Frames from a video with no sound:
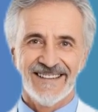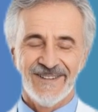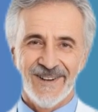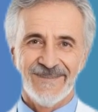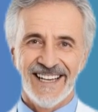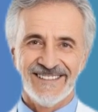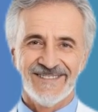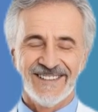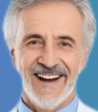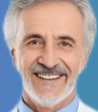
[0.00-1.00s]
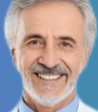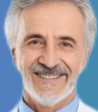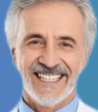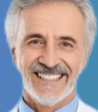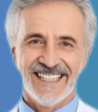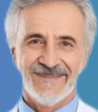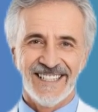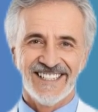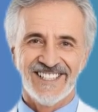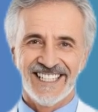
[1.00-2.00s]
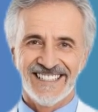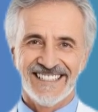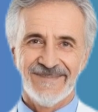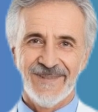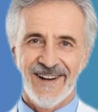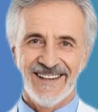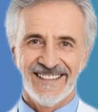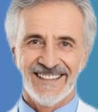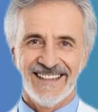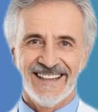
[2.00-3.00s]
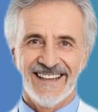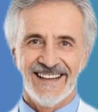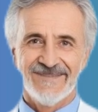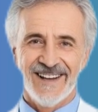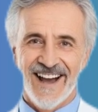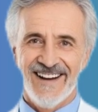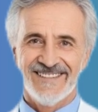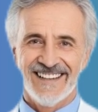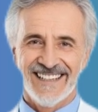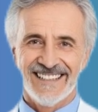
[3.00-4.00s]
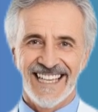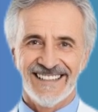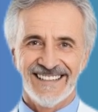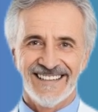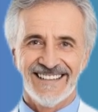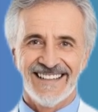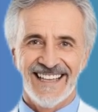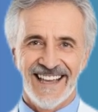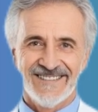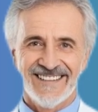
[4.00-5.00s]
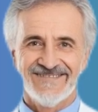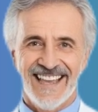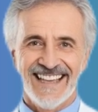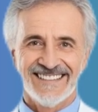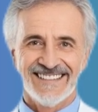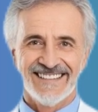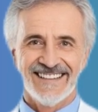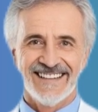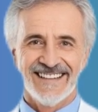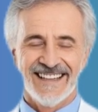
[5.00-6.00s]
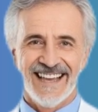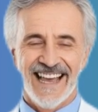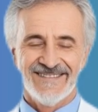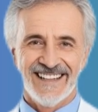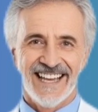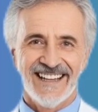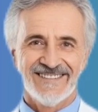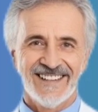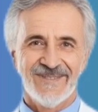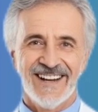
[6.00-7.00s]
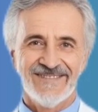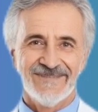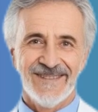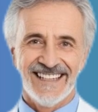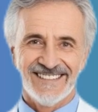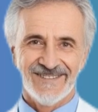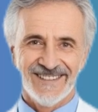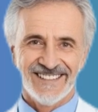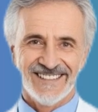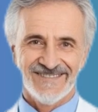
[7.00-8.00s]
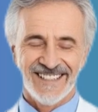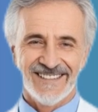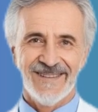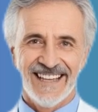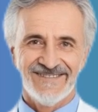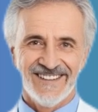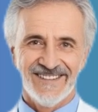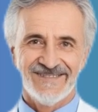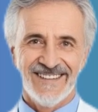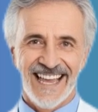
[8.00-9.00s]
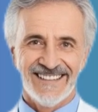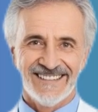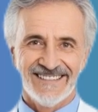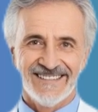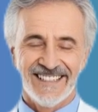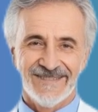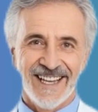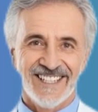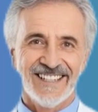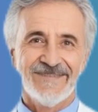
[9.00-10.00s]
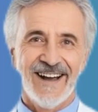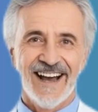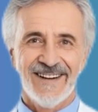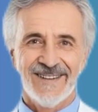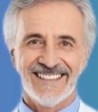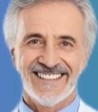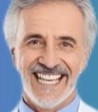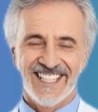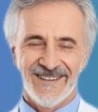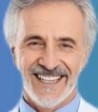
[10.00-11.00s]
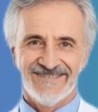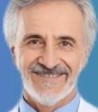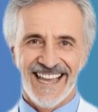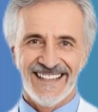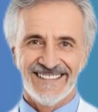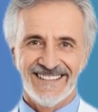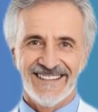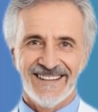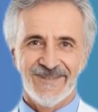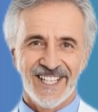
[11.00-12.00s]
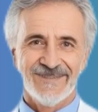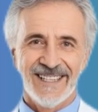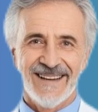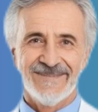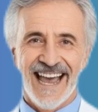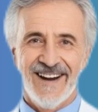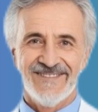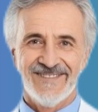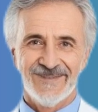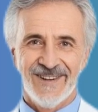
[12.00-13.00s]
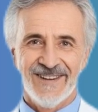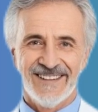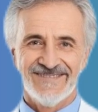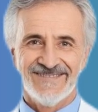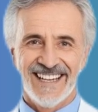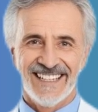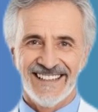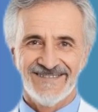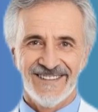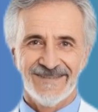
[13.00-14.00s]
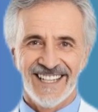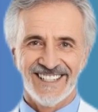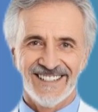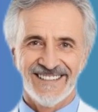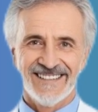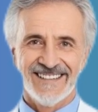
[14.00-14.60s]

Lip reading: Your muscles also need something just as important, but often neglected: healthy fats. Avocados are one of the best sources of these beneficial fats, especially monounsaturated fats, which play a powerful role in fighting inflammation.